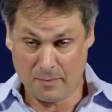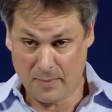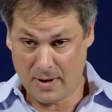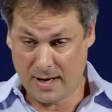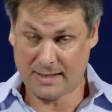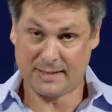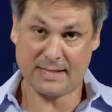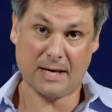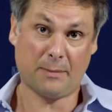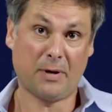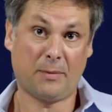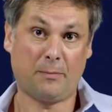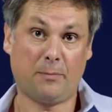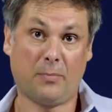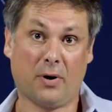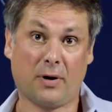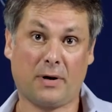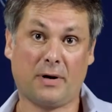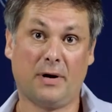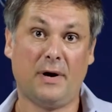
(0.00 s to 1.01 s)
exhibit
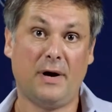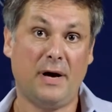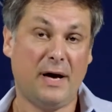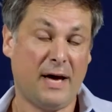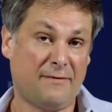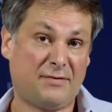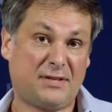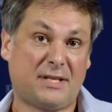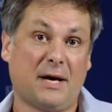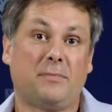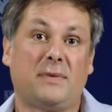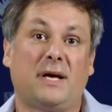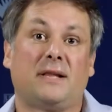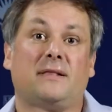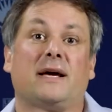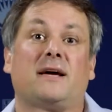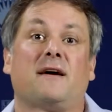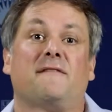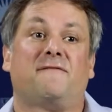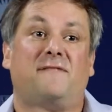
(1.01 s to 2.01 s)
book. If something
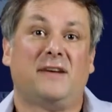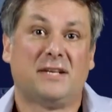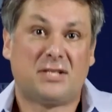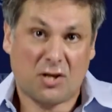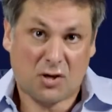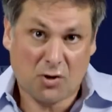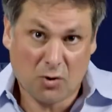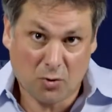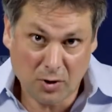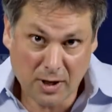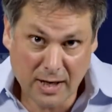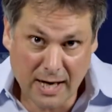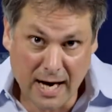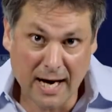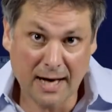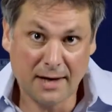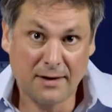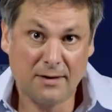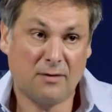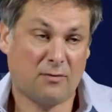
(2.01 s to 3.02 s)
like a physical
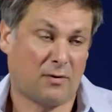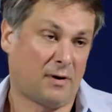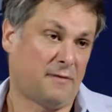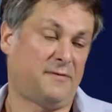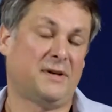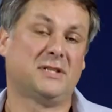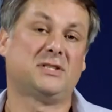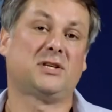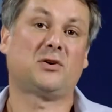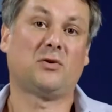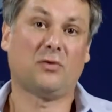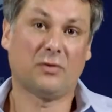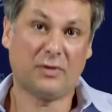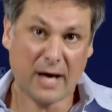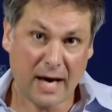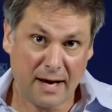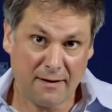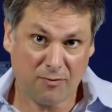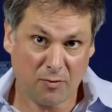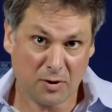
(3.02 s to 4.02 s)
gun or a physical
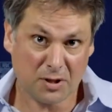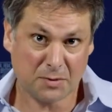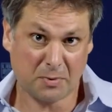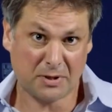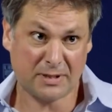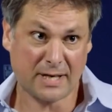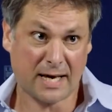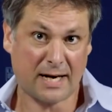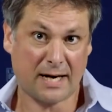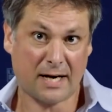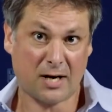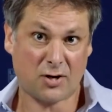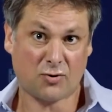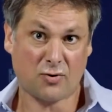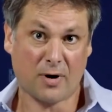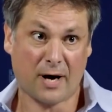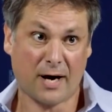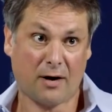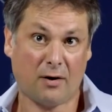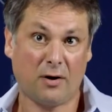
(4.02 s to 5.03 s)
knife was presented at
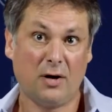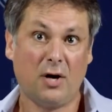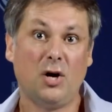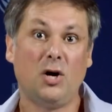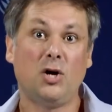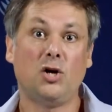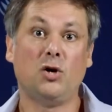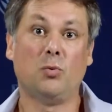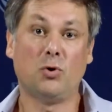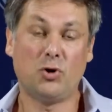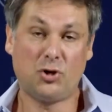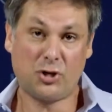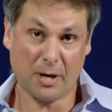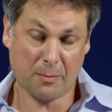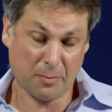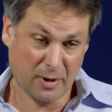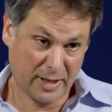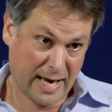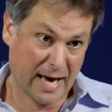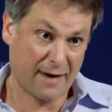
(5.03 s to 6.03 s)
trial, you would
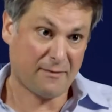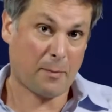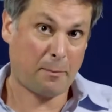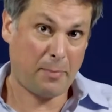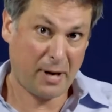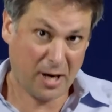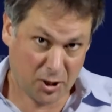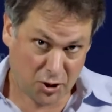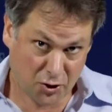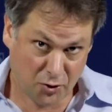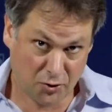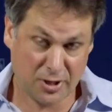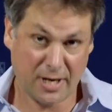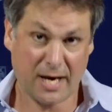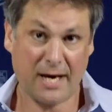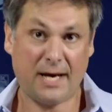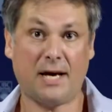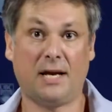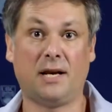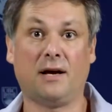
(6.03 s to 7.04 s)
generally have a picture
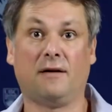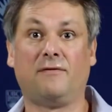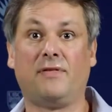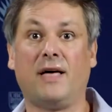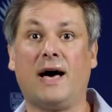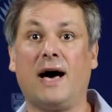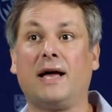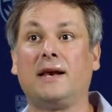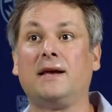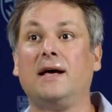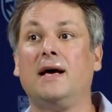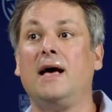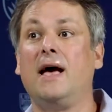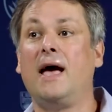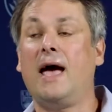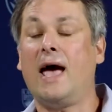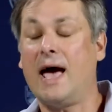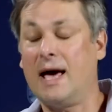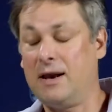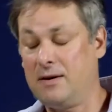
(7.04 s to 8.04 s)
taken of that
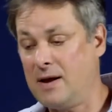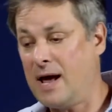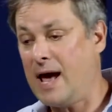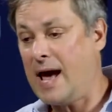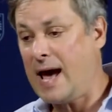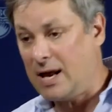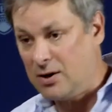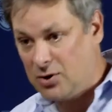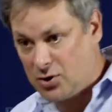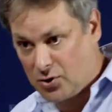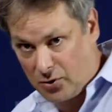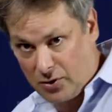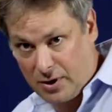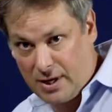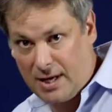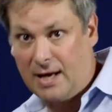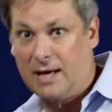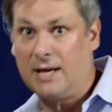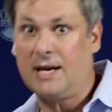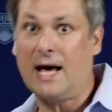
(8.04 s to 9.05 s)
and
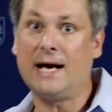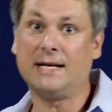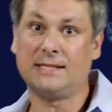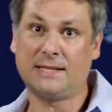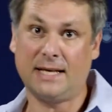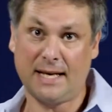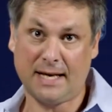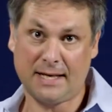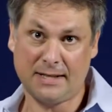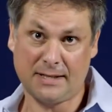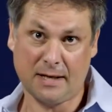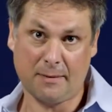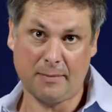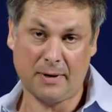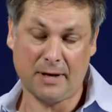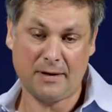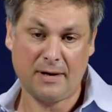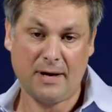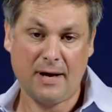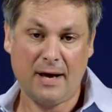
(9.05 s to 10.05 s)
entered in as an
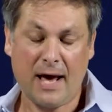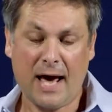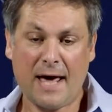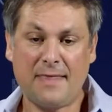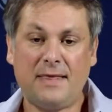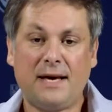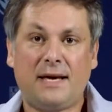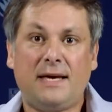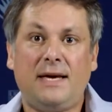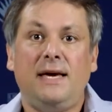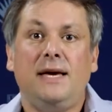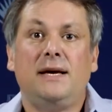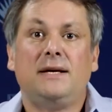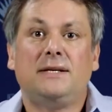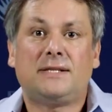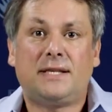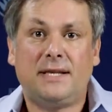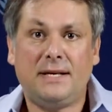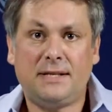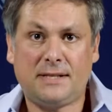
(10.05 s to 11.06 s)
exhibit. And the key
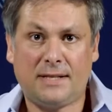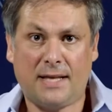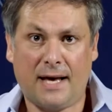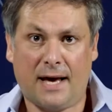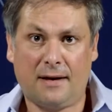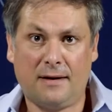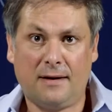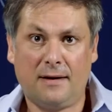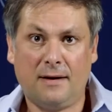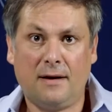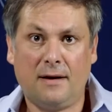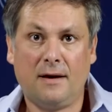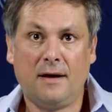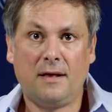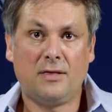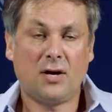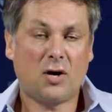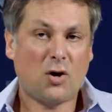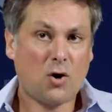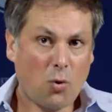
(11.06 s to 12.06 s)
is this then.
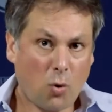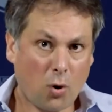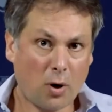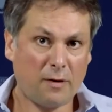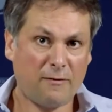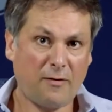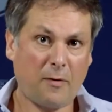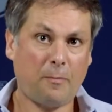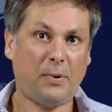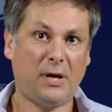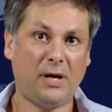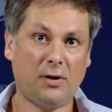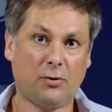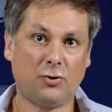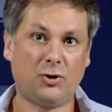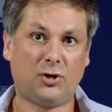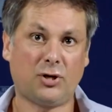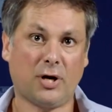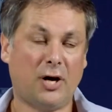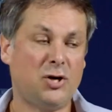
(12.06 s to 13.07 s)
The Court of
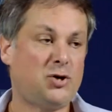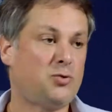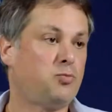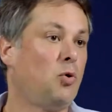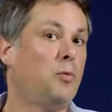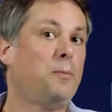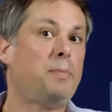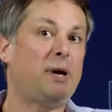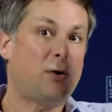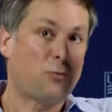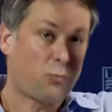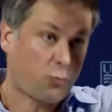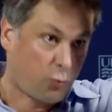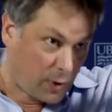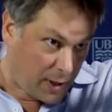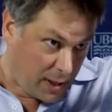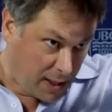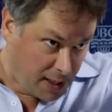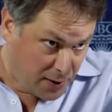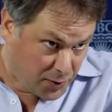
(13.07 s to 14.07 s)
Appeal judge will be
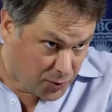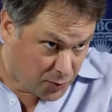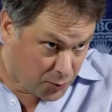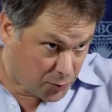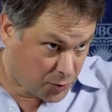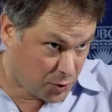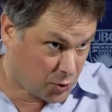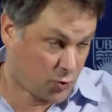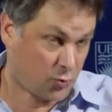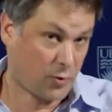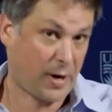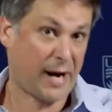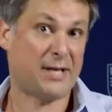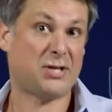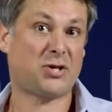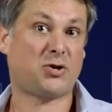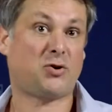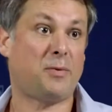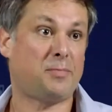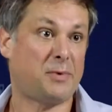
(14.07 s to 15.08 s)
reading through the
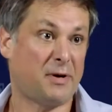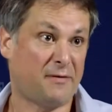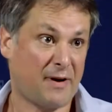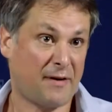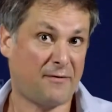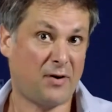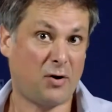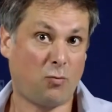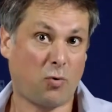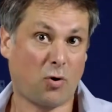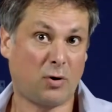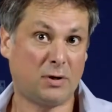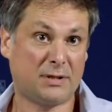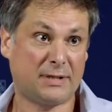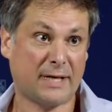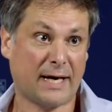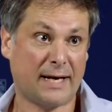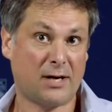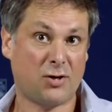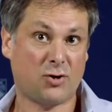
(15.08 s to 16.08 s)
transcript of every word
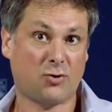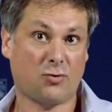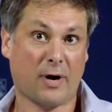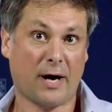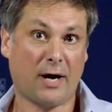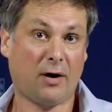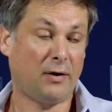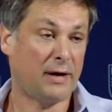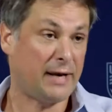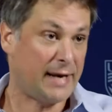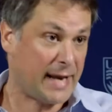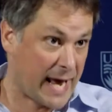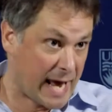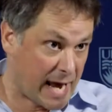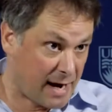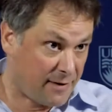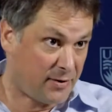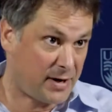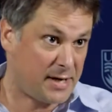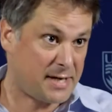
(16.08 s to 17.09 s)
said at trial, and
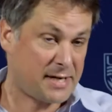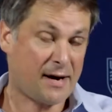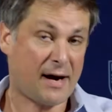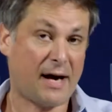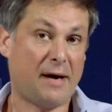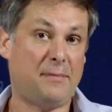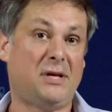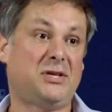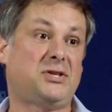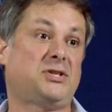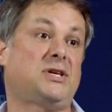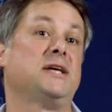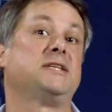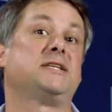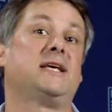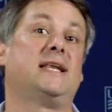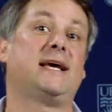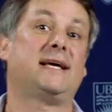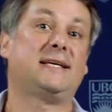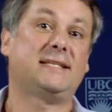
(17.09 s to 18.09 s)
every time it says
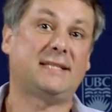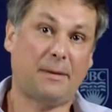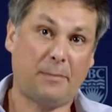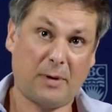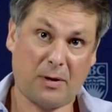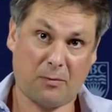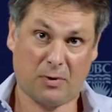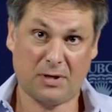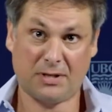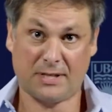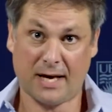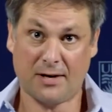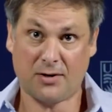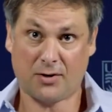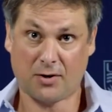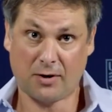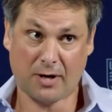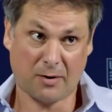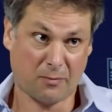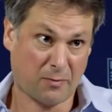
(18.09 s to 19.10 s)
an exhibit was
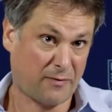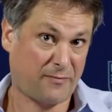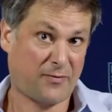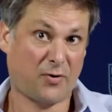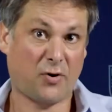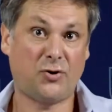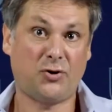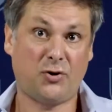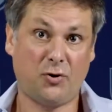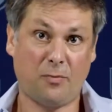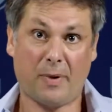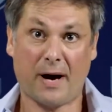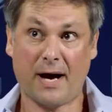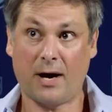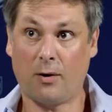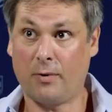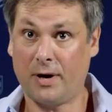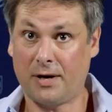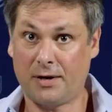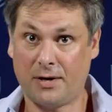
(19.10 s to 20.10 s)
entered and referred to by
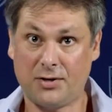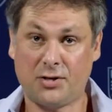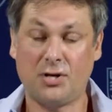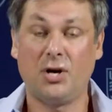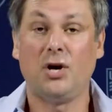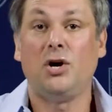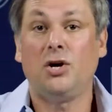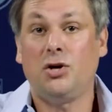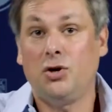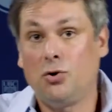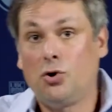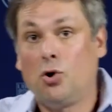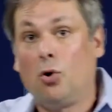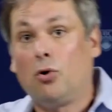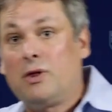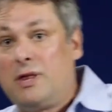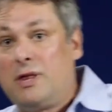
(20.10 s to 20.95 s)
a witness, you go